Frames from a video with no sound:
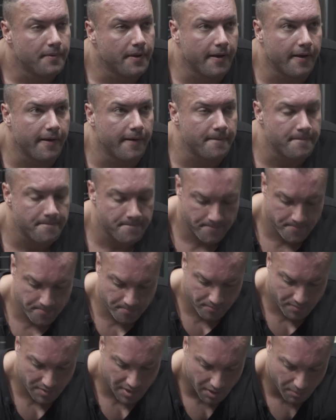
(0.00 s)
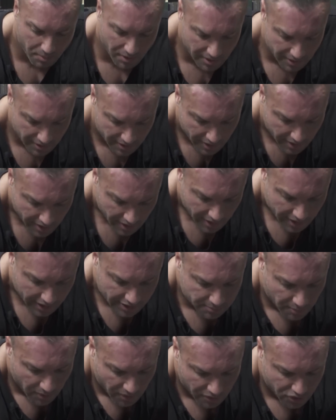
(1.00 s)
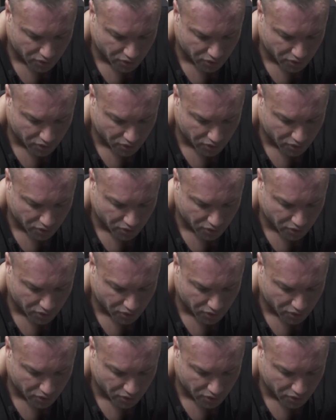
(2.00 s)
No, it would. It's more,